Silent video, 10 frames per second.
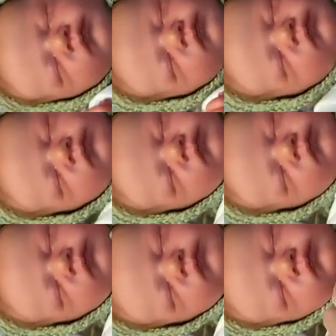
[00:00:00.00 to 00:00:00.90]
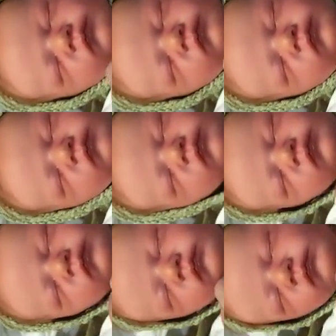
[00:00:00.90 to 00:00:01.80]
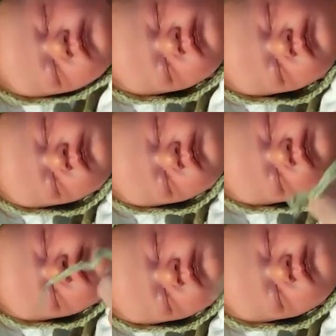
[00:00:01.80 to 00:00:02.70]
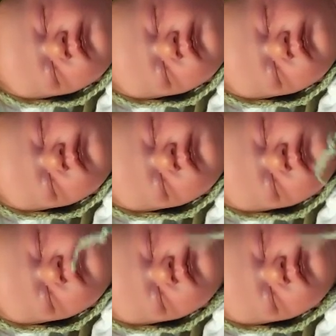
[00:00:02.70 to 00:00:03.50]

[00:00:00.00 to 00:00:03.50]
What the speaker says: Thank you so much for this trade.